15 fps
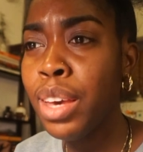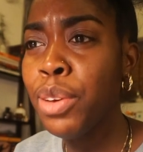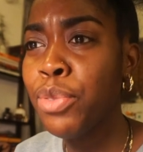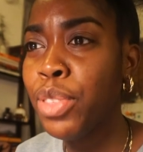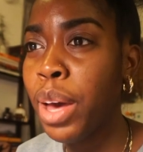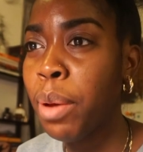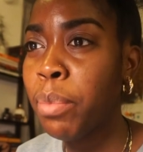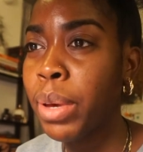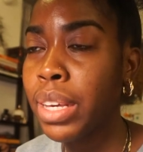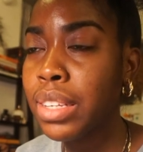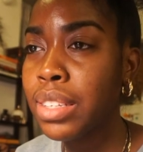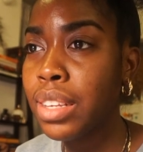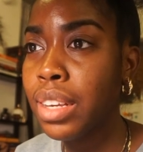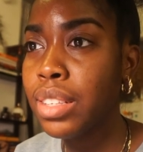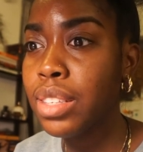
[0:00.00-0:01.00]
if that
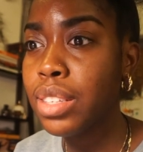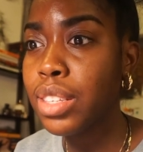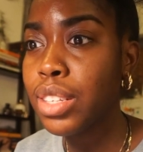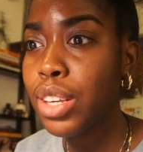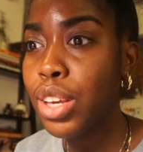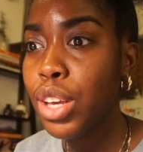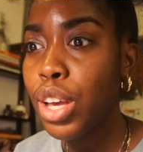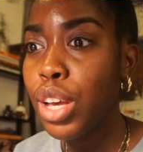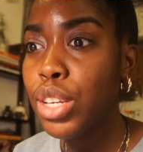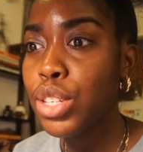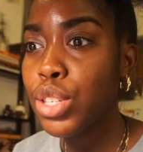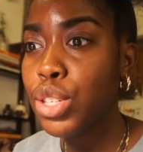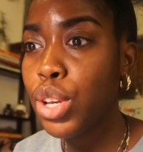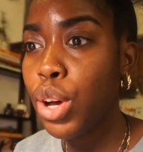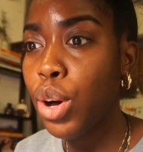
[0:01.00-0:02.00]
makes sense.
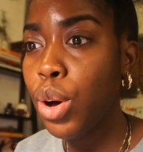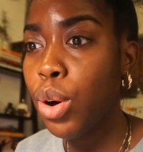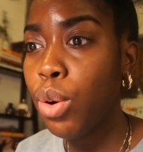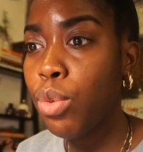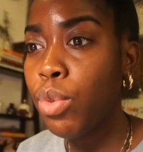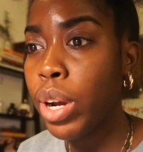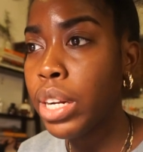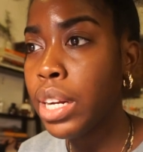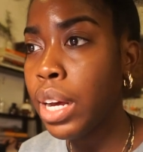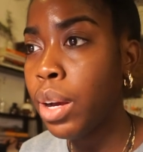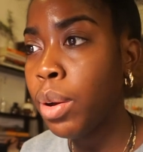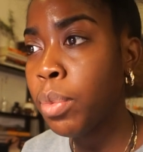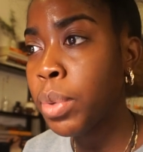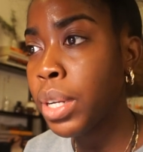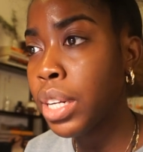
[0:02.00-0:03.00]
So right
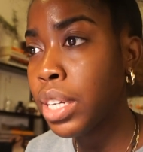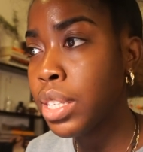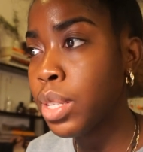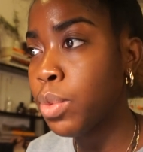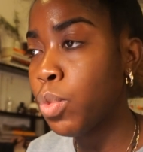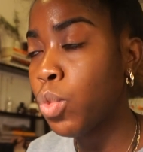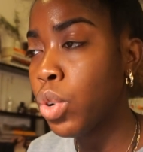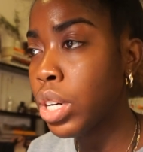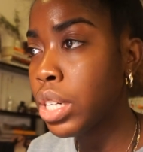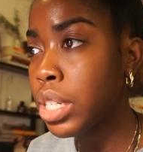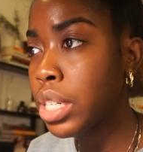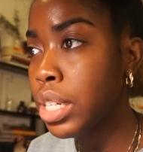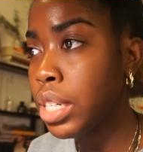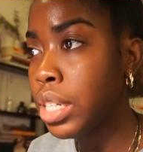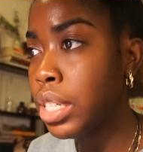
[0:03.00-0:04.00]
now I'm going to get some
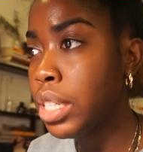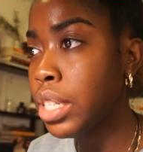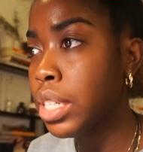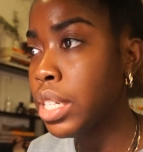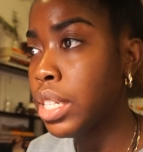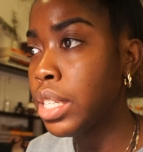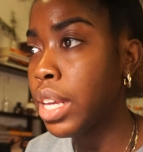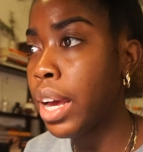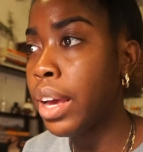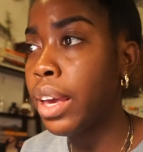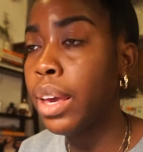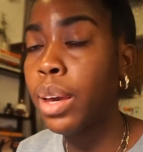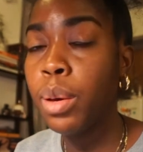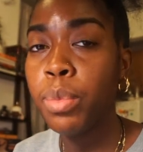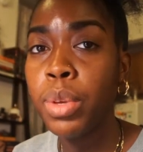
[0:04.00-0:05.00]
work done because I
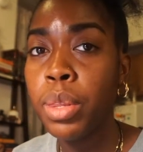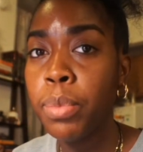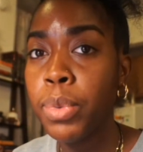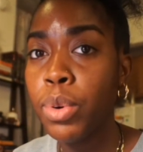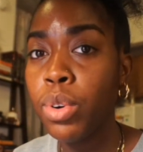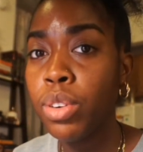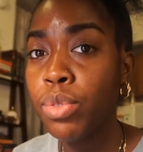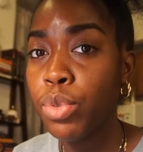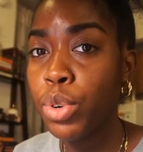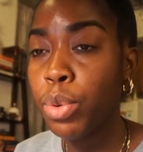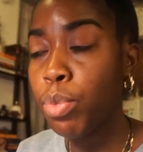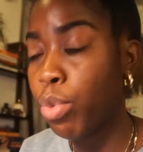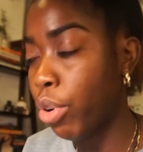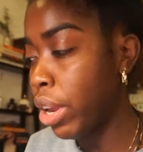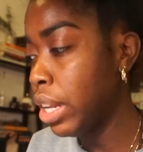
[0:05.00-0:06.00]
am in the middle of
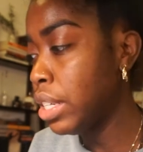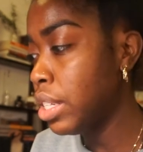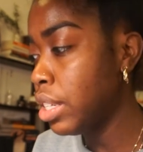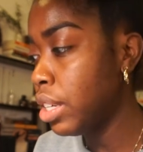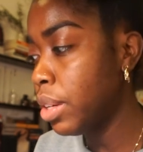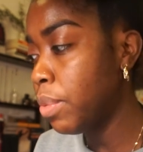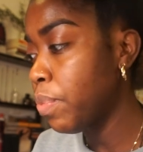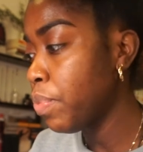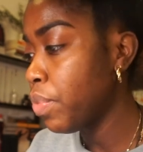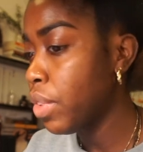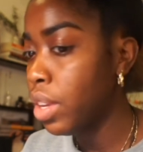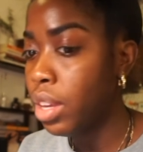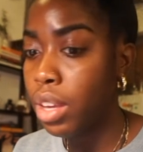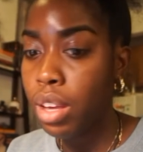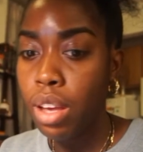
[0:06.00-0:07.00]
rebranding.
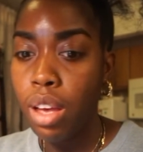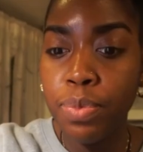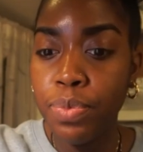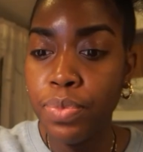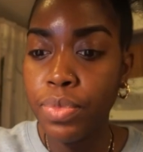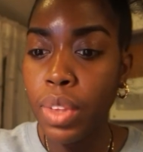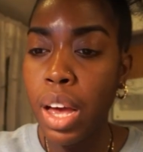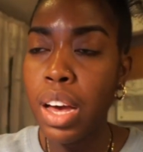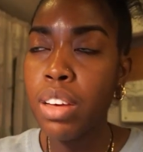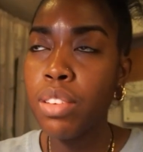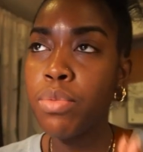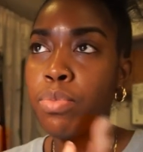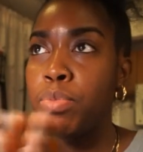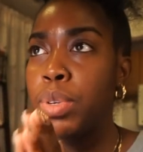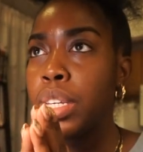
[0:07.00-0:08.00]
I
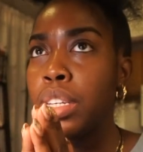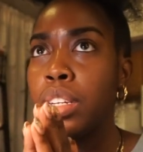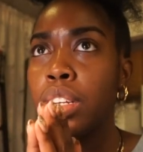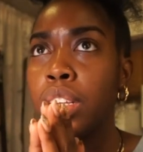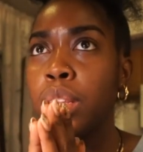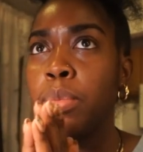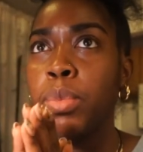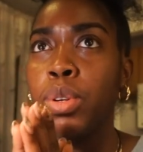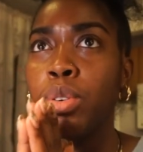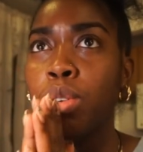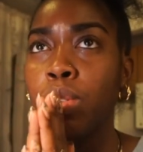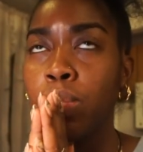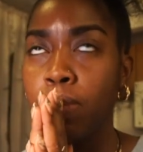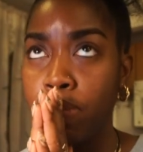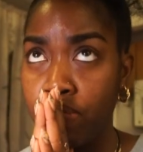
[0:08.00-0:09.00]
had been in the
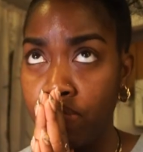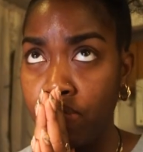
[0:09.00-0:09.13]
middle